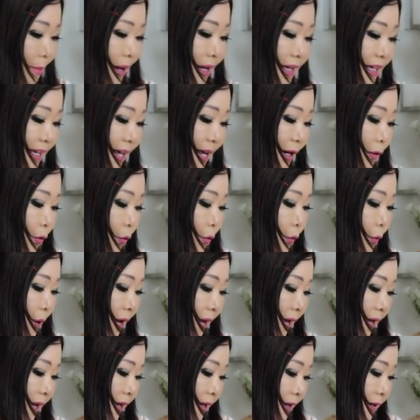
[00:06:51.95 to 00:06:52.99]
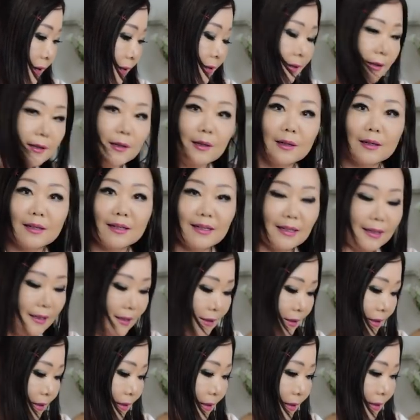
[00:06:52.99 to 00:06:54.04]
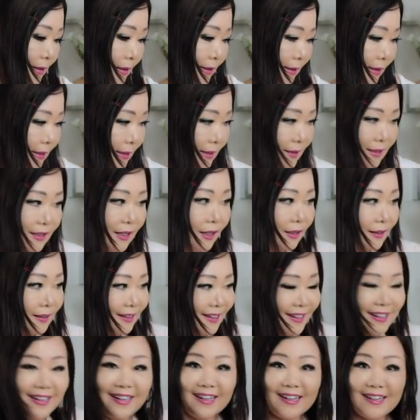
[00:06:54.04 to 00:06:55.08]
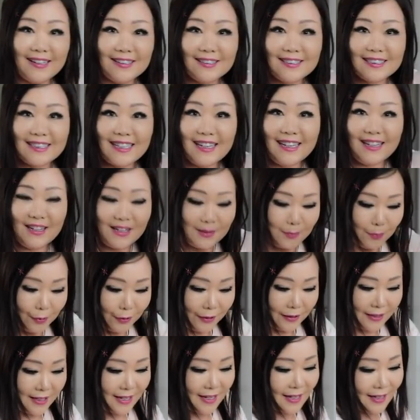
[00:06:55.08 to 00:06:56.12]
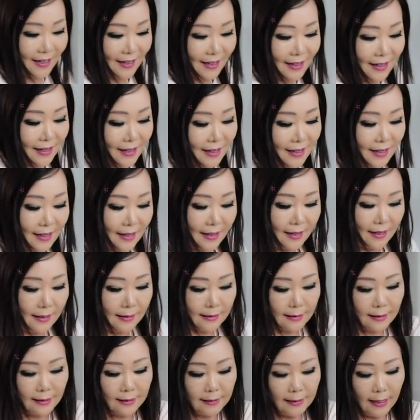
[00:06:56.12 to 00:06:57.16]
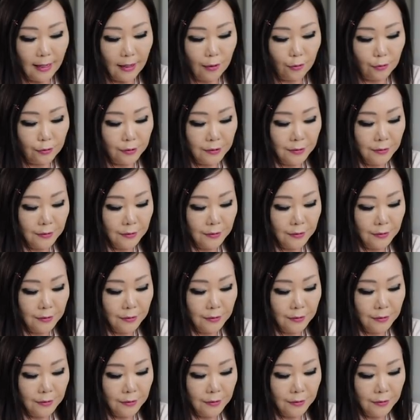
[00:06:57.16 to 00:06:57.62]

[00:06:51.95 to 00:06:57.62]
my yellow egg is done. See, pretty. Then now.